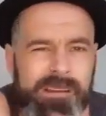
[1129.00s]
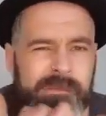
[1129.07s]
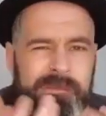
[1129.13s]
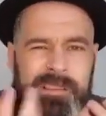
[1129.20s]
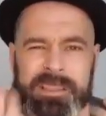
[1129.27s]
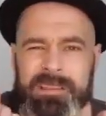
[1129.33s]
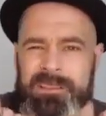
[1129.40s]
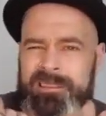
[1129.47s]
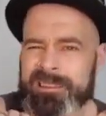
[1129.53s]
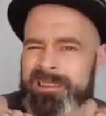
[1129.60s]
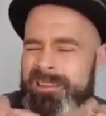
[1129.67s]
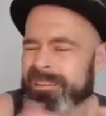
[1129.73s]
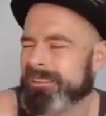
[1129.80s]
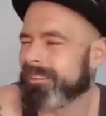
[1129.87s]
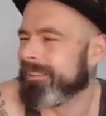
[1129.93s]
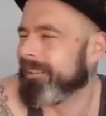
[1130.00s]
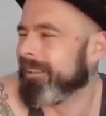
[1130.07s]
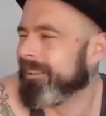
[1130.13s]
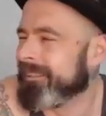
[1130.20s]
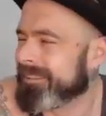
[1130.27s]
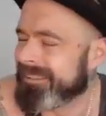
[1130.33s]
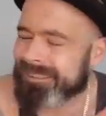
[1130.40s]
feel, oh
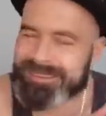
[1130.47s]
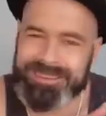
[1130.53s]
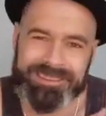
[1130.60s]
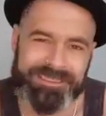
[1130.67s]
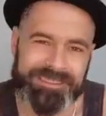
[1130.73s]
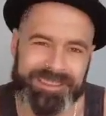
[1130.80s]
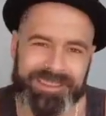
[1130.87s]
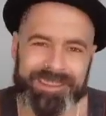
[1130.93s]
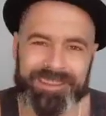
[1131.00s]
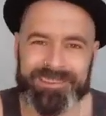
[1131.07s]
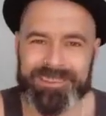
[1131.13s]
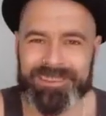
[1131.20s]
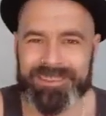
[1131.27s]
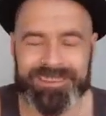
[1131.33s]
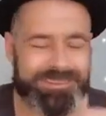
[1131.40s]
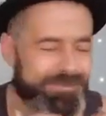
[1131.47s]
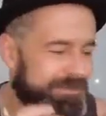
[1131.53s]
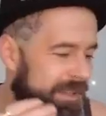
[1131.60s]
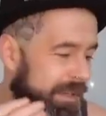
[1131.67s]
God, oh no, look,